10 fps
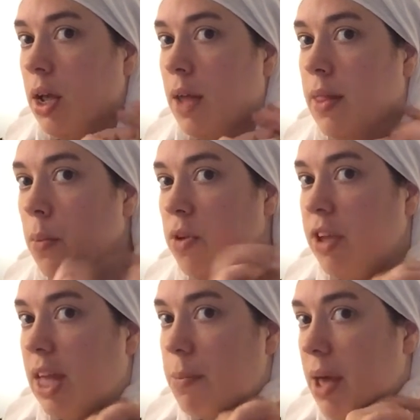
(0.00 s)
And then once you
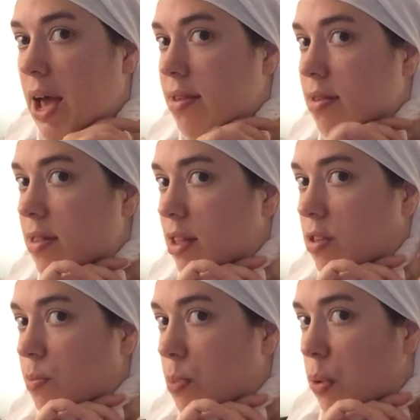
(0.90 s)
get past
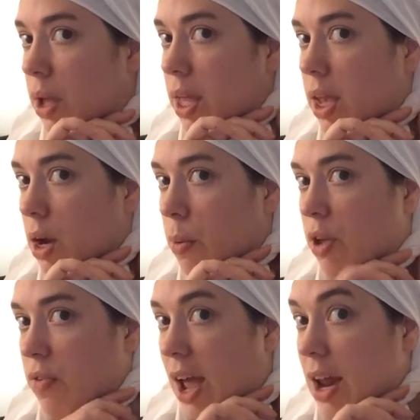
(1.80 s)
this point here where
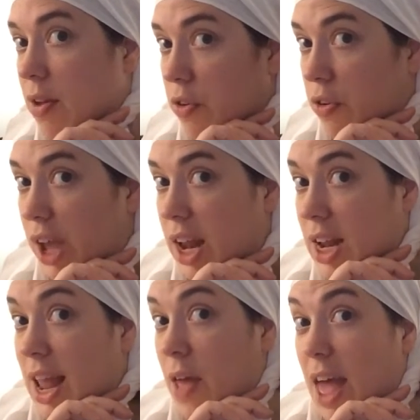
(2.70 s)
you've kind of created
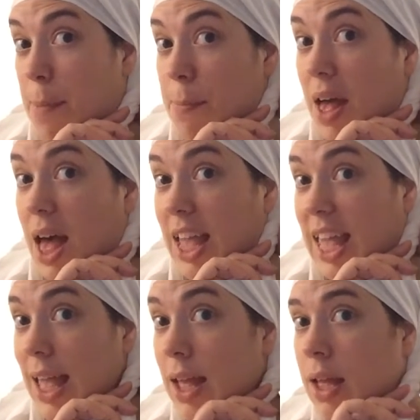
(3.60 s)
now that
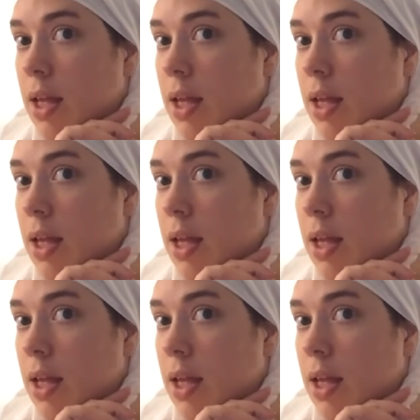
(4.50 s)
pocket,